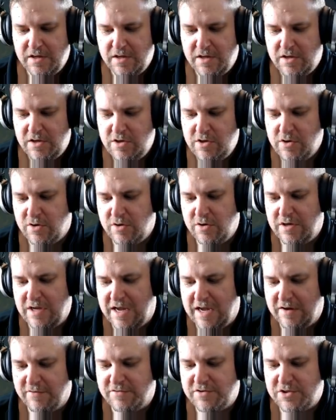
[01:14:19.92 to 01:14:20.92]
you could
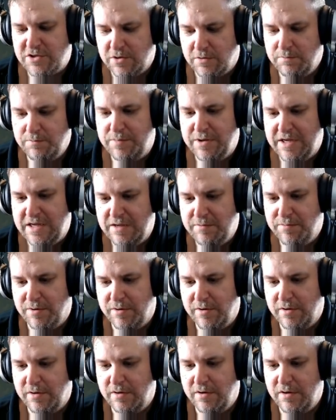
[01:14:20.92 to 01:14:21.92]
have some
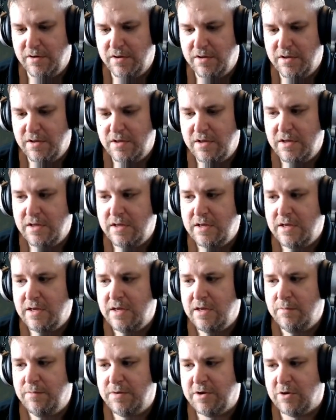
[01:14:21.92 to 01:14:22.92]
people
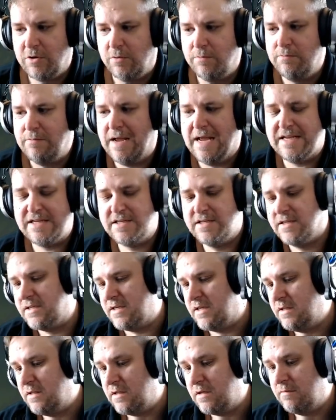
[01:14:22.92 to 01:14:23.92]
become masters
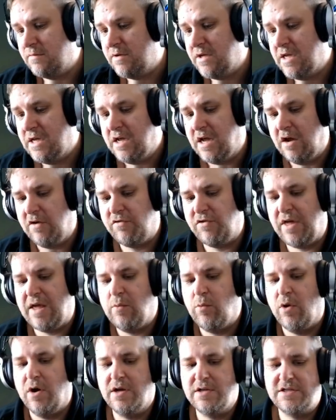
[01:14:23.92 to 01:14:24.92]
in them. If they
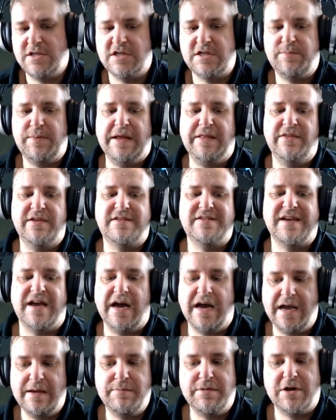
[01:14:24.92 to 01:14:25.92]
wanted to spend the
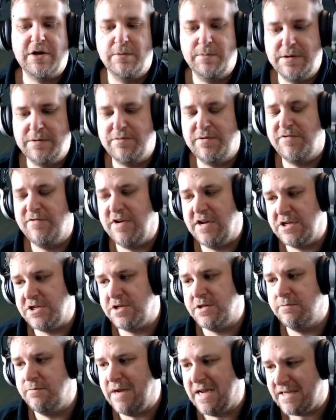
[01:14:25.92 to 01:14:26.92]
time becoming a
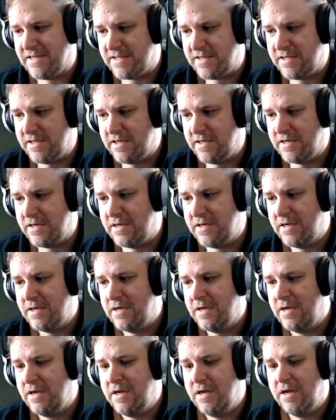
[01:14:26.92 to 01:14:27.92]
professional master,
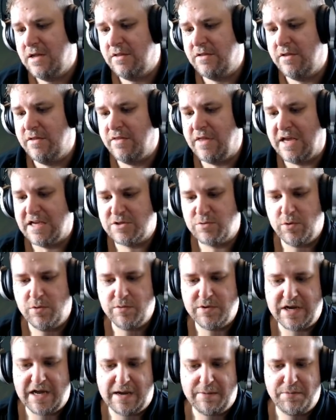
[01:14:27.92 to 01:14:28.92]
then that's what
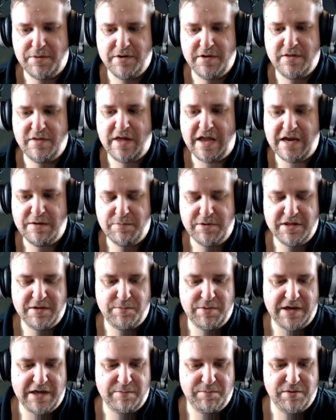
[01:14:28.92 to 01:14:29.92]
would happen, and they'd be the
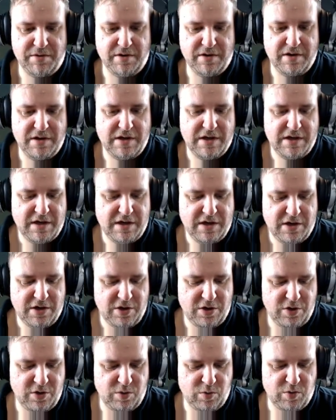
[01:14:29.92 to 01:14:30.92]
people
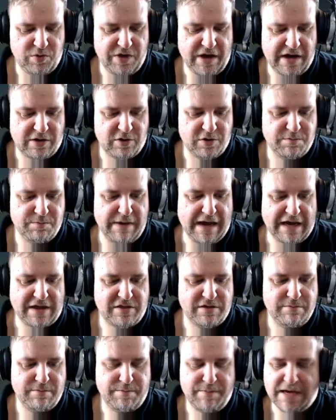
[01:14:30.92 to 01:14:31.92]
who then could make
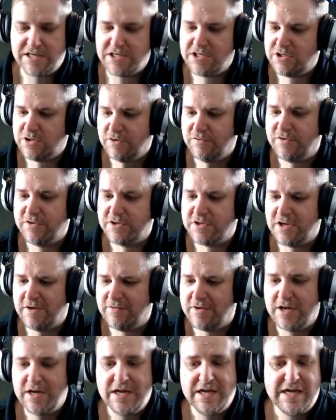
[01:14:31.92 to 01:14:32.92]
the best stuff on the
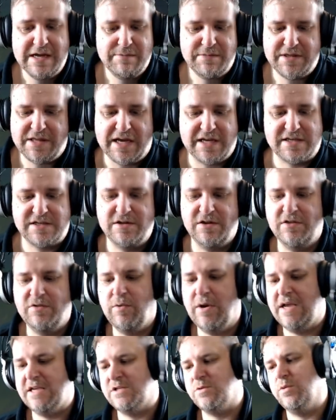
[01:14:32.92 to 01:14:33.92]
server. But that's not the
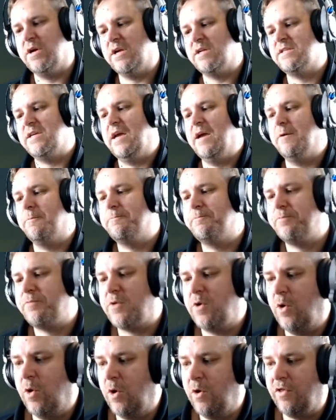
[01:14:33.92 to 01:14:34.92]
way it's worked out.
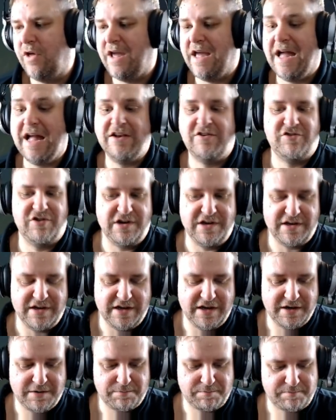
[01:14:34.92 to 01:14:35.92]
All they actually
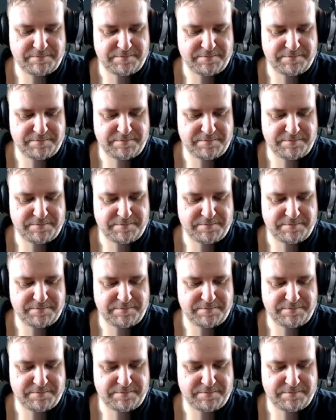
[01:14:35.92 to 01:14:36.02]
did